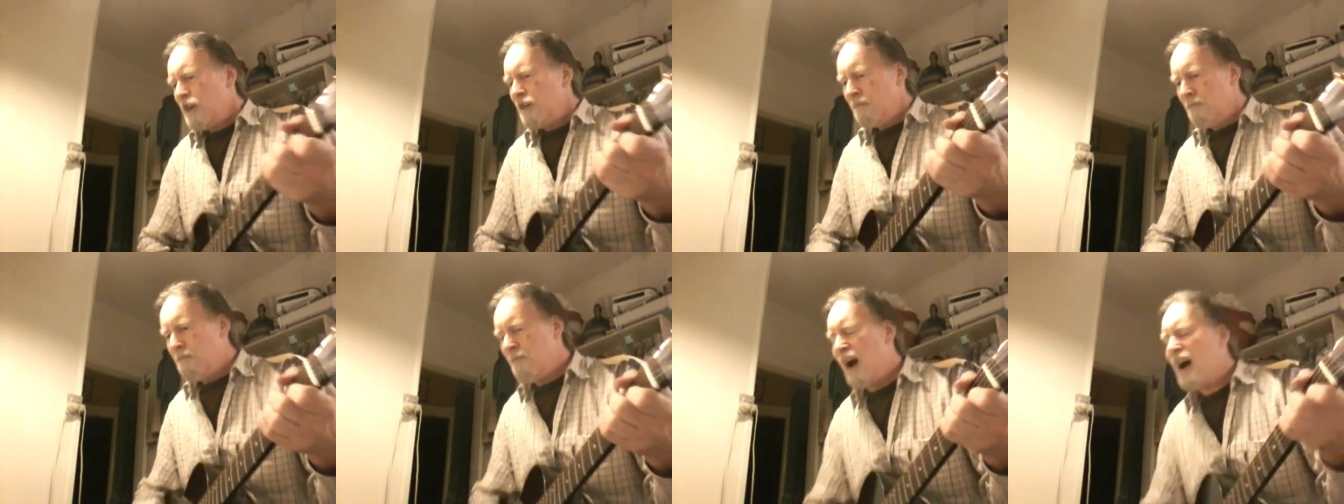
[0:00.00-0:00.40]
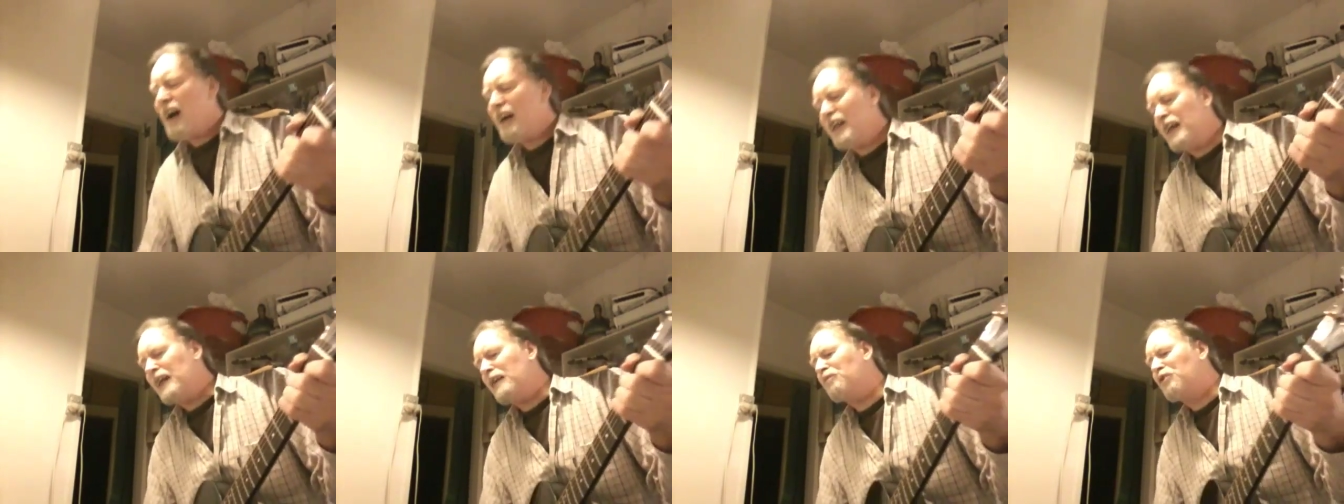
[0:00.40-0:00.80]

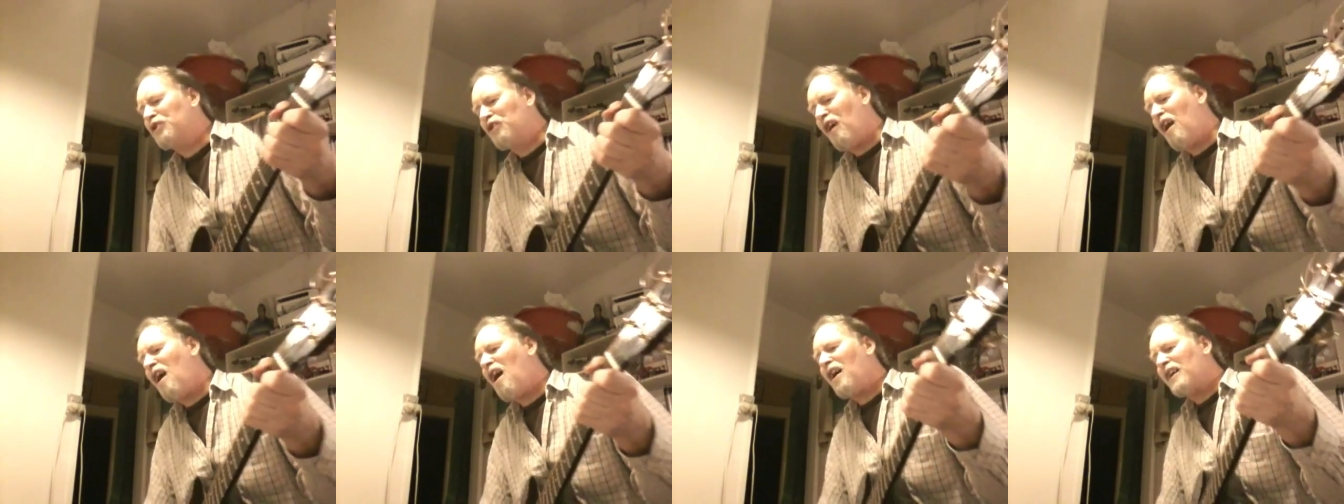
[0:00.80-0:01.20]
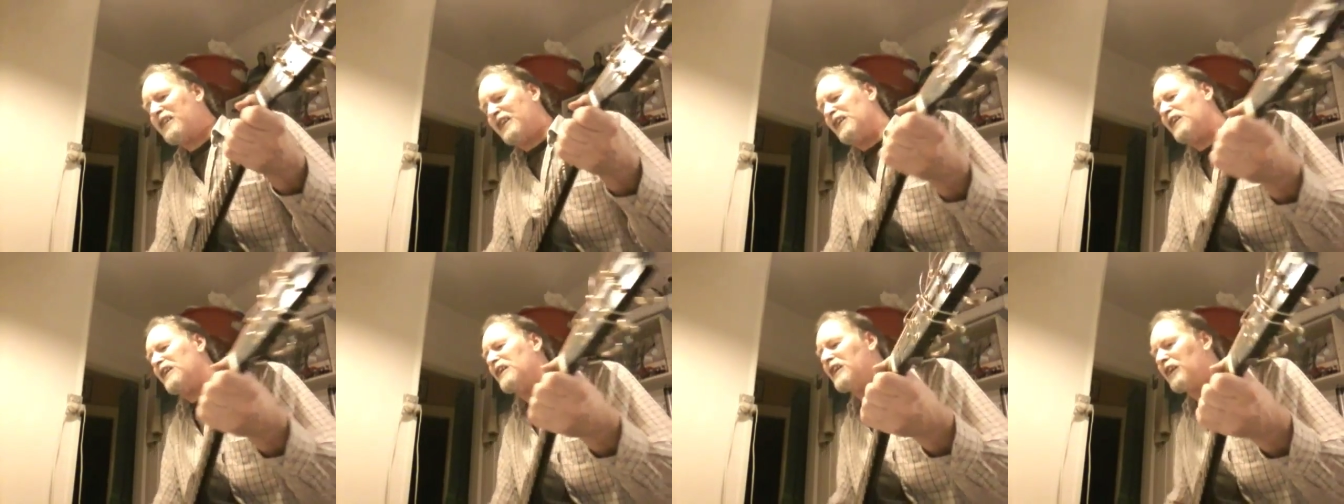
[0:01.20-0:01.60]
Might have drugs
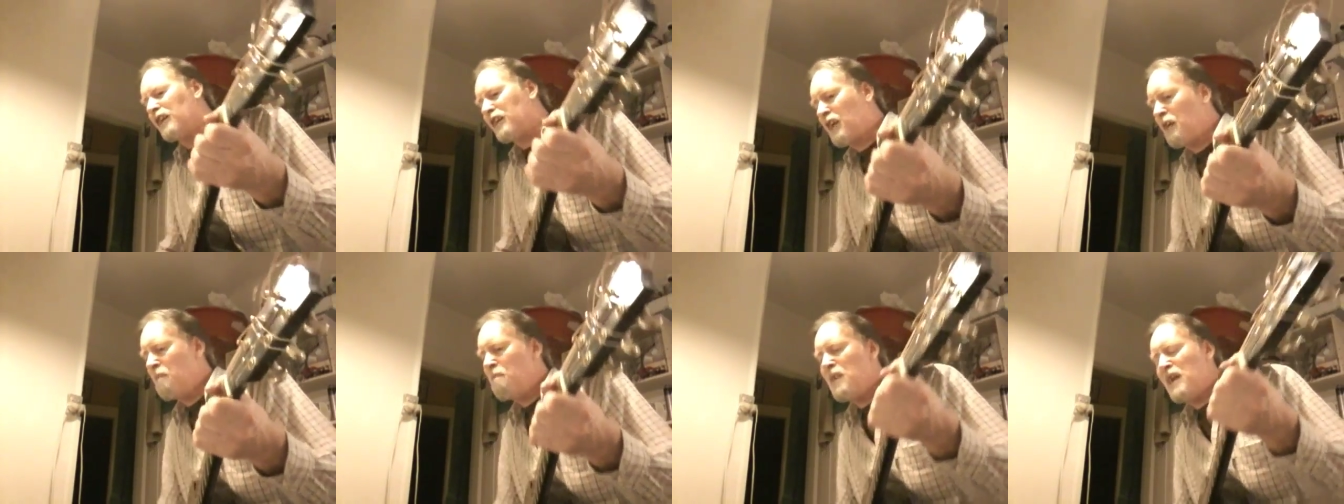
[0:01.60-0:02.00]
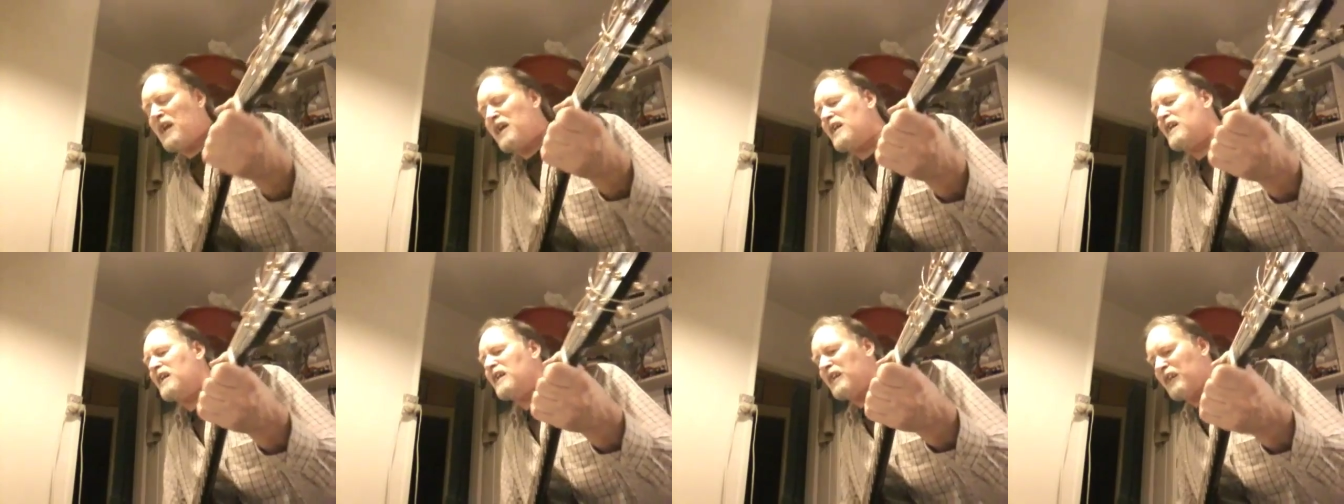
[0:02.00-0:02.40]
in your
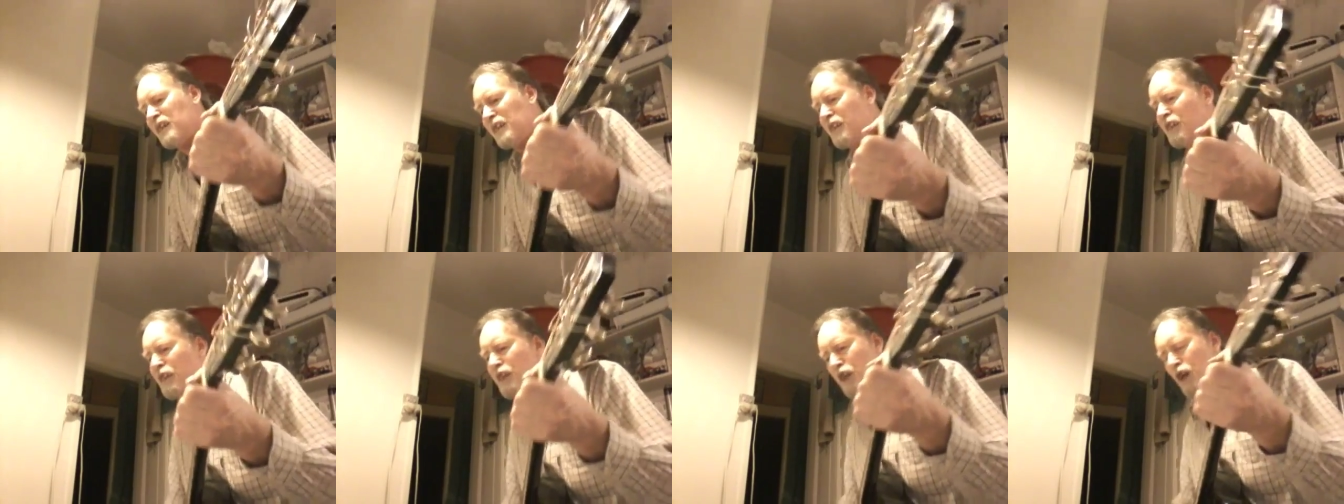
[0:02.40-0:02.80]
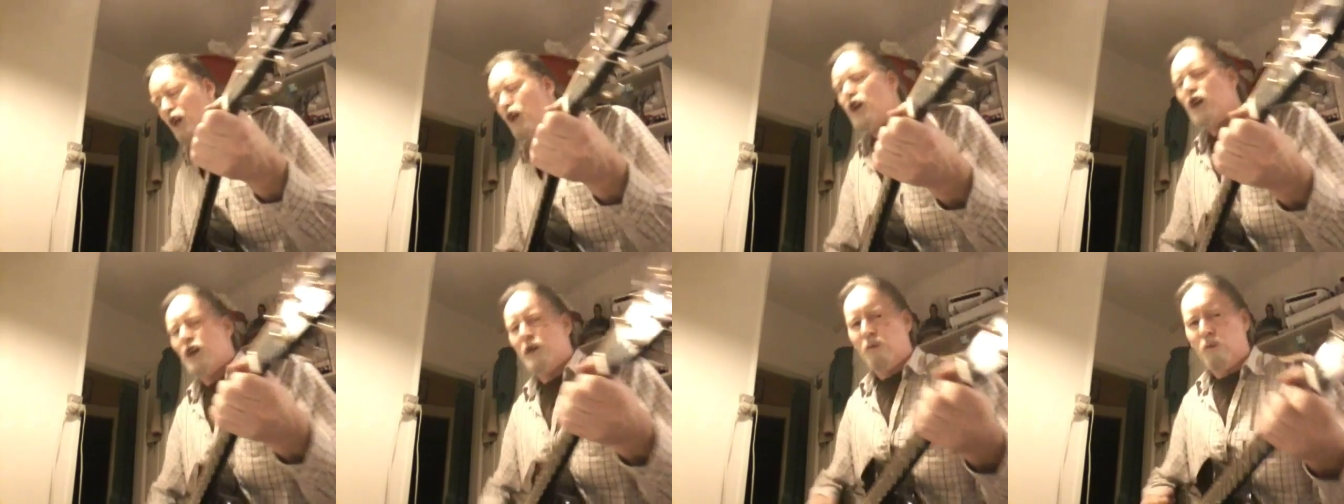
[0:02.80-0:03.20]
command
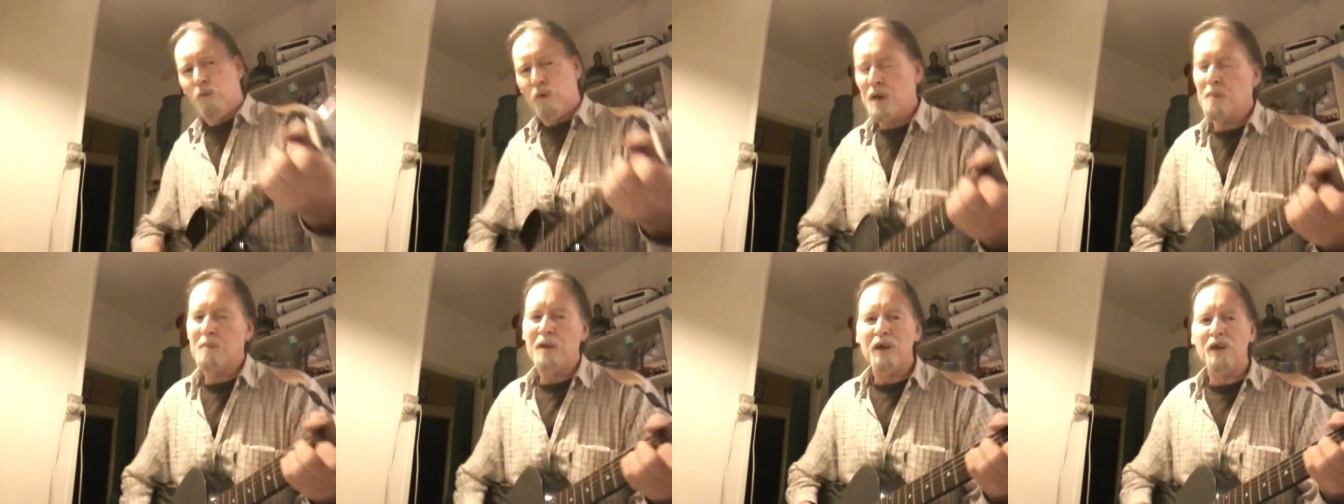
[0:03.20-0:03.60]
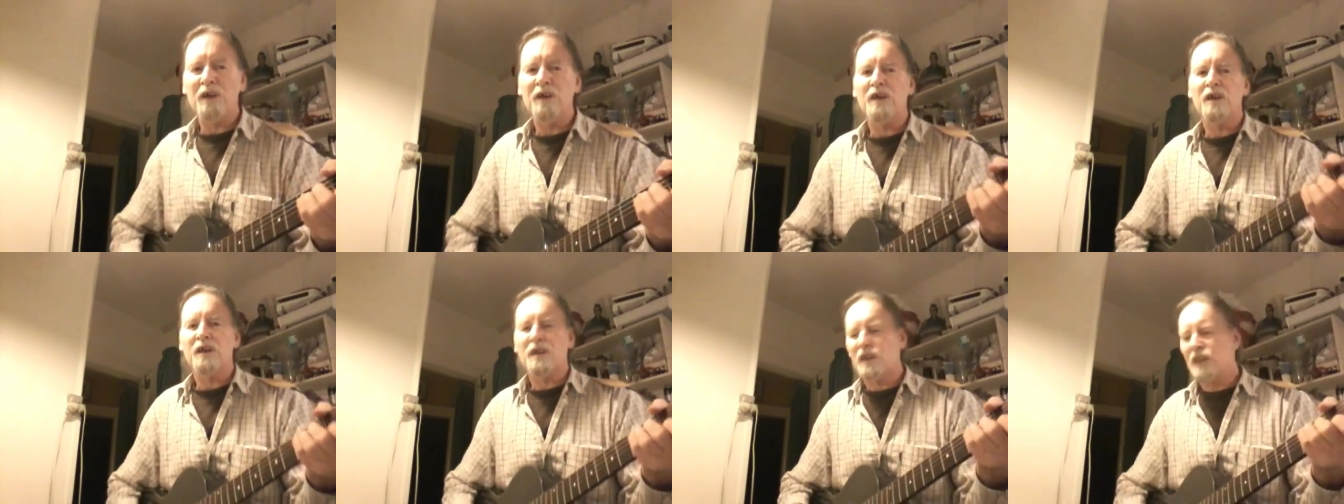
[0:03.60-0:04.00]
and
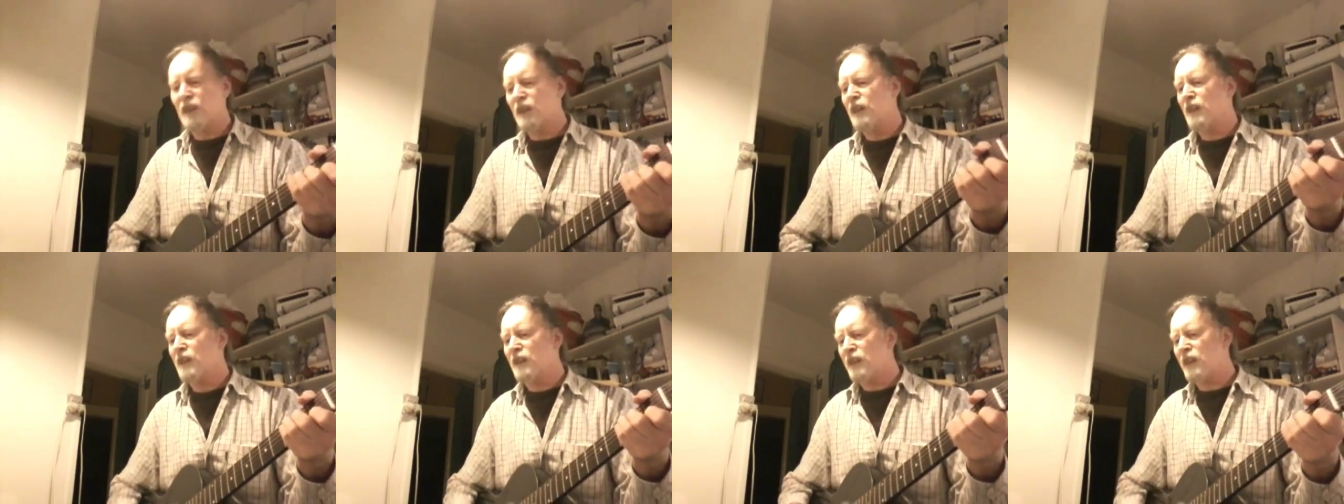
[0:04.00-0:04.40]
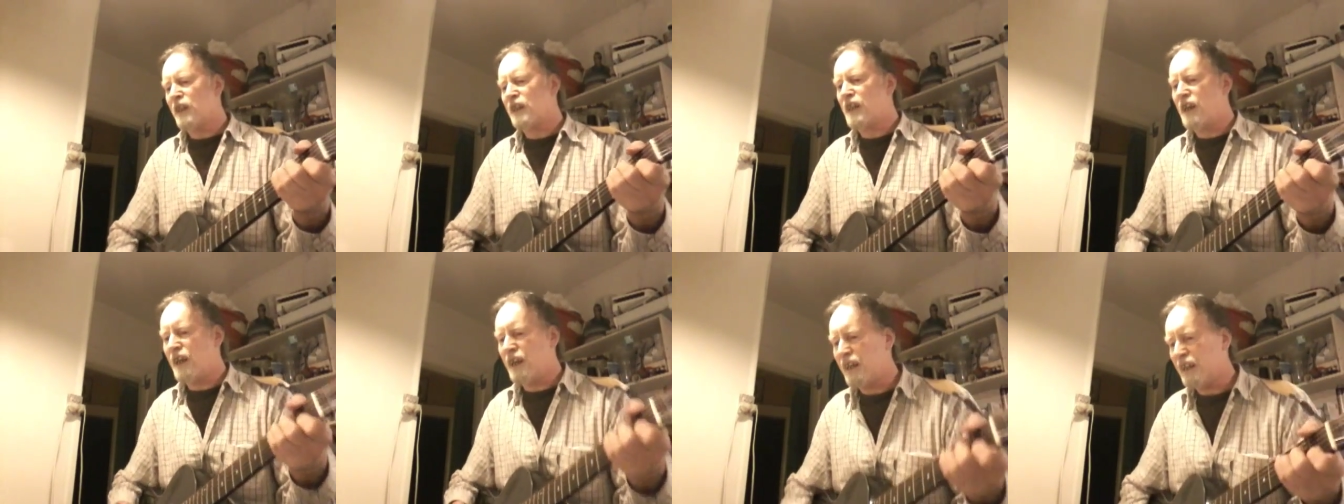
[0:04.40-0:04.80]
women in the
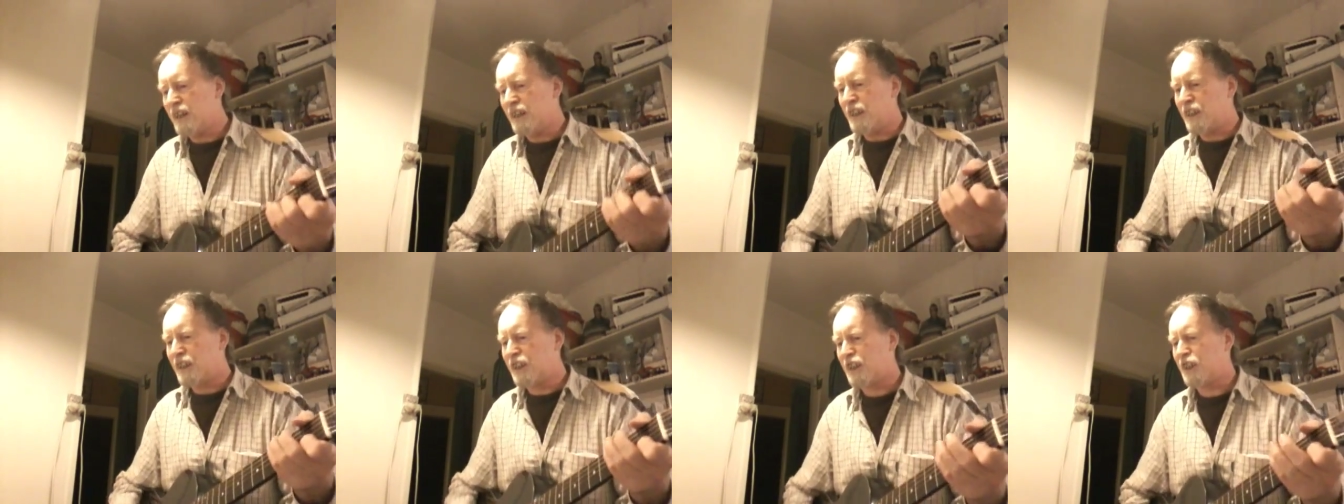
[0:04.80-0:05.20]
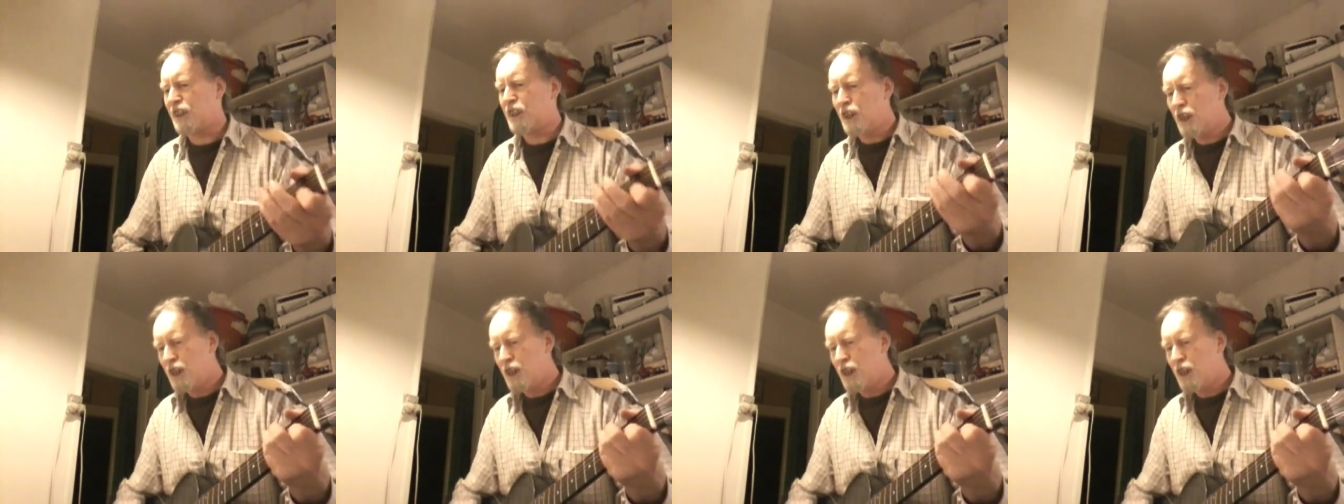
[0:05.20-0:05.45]
cage.